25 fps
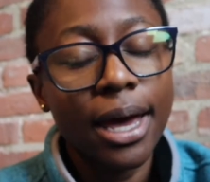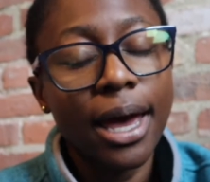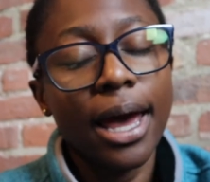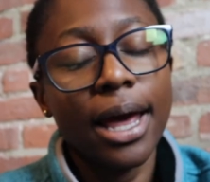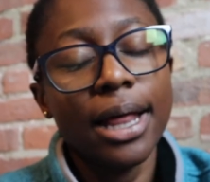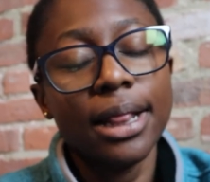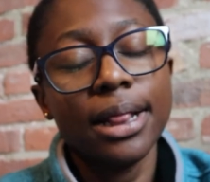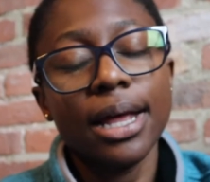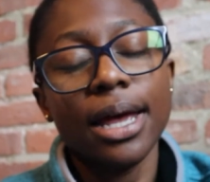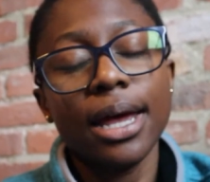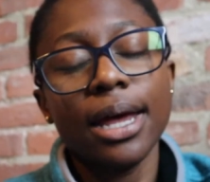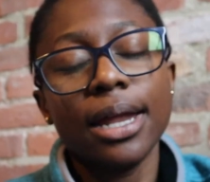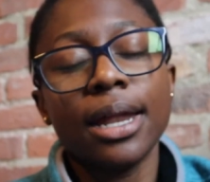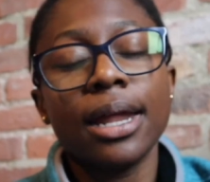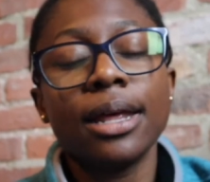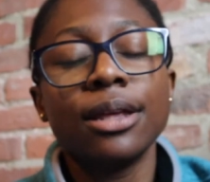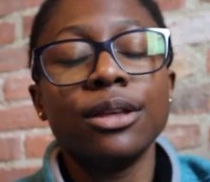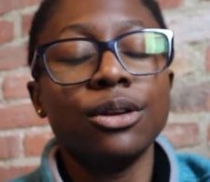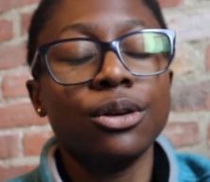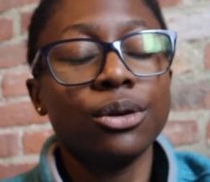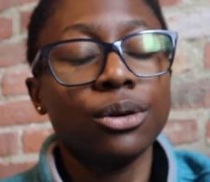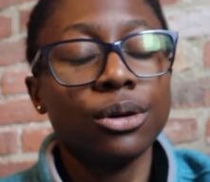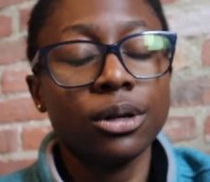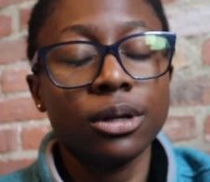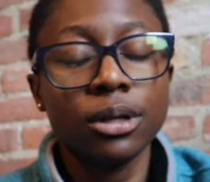and then
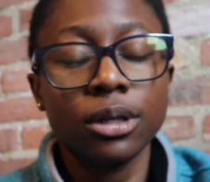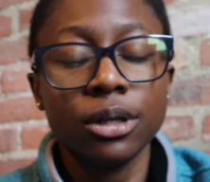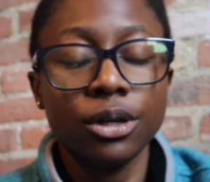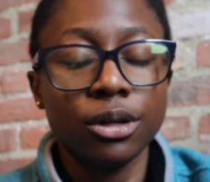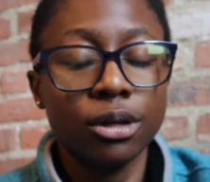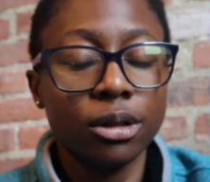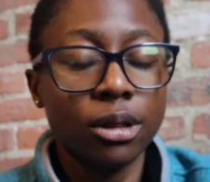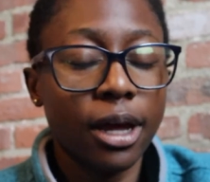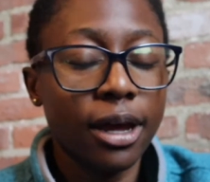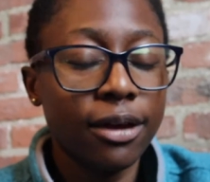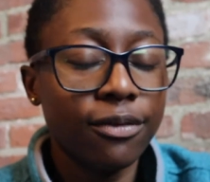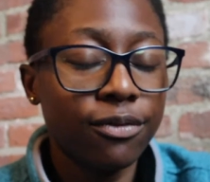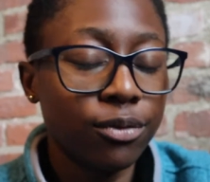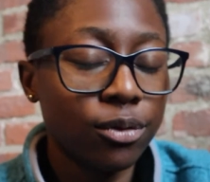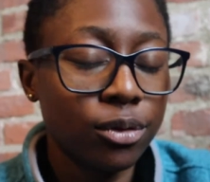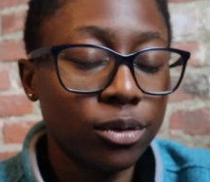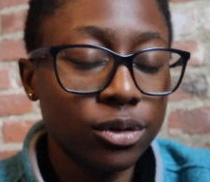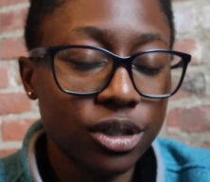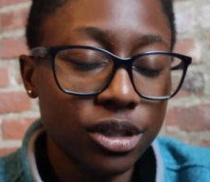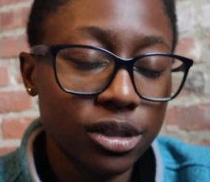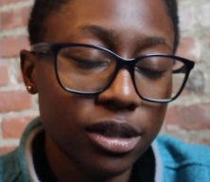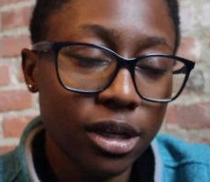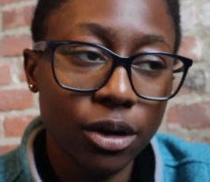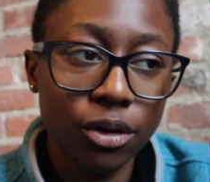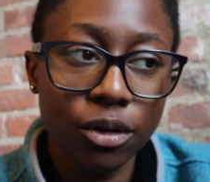your life will
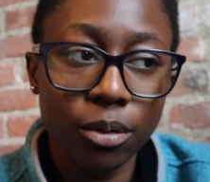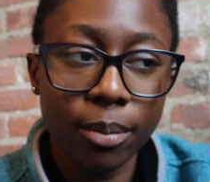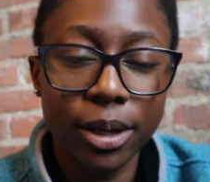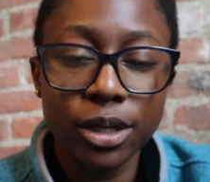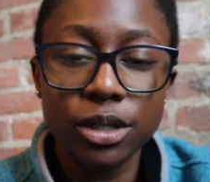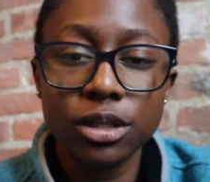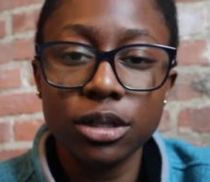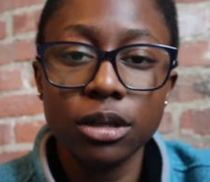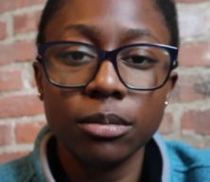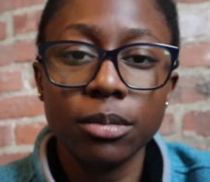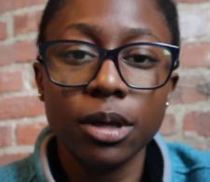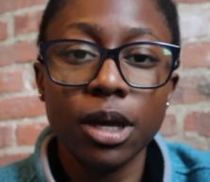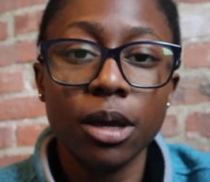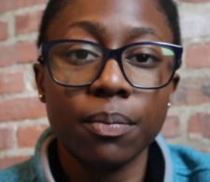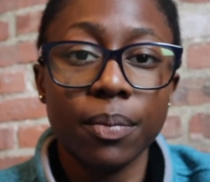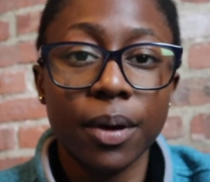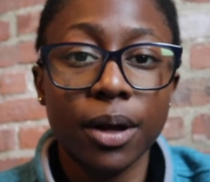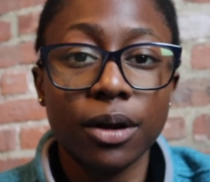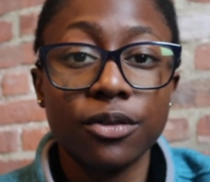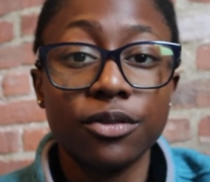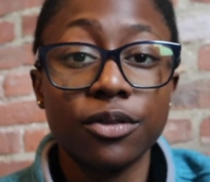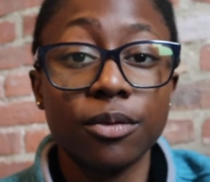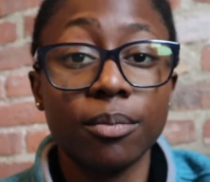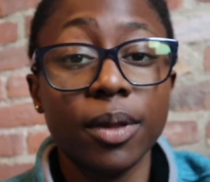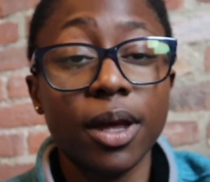just incrementally get
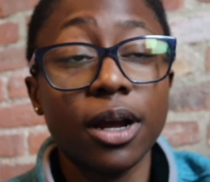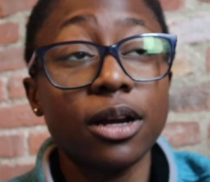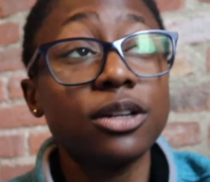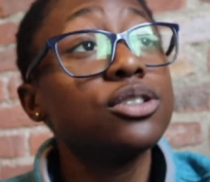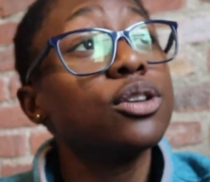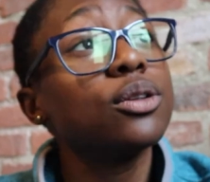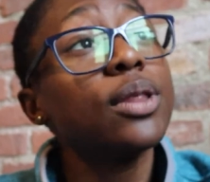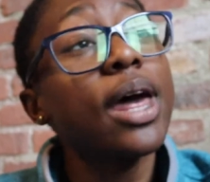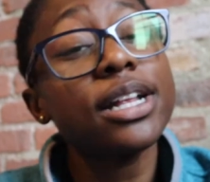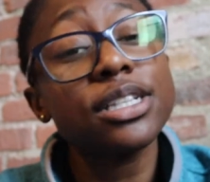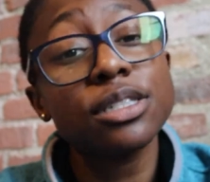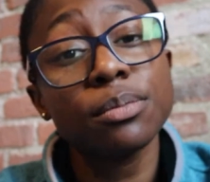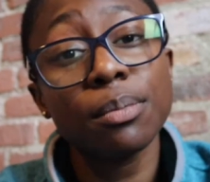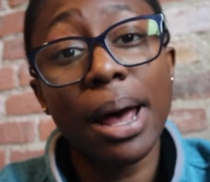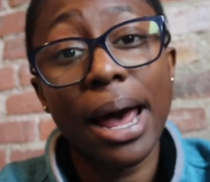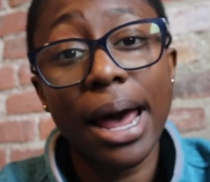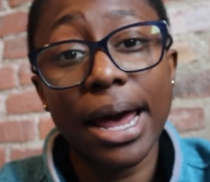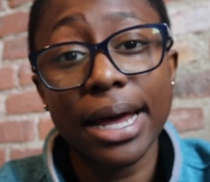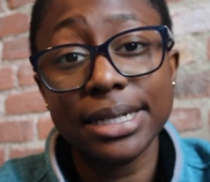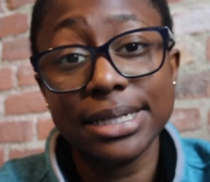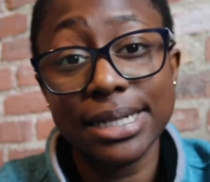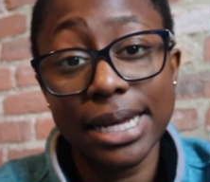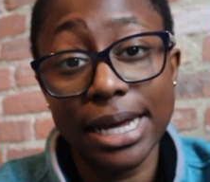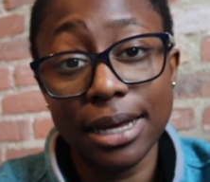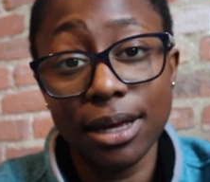better from there. So that's
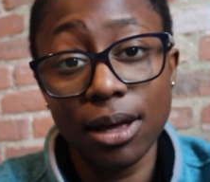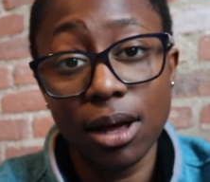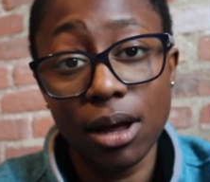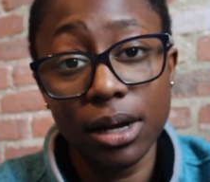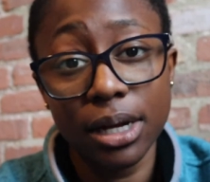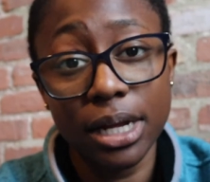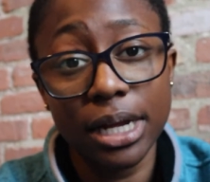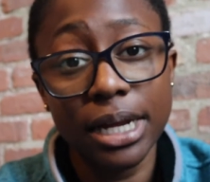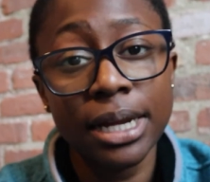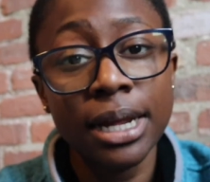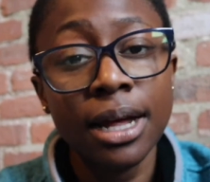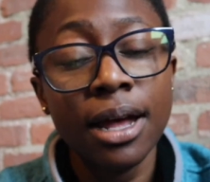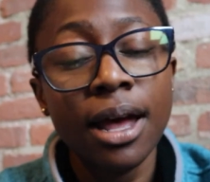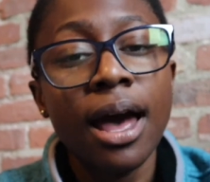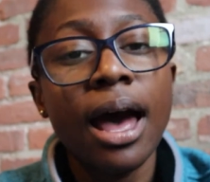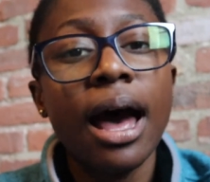my take on it.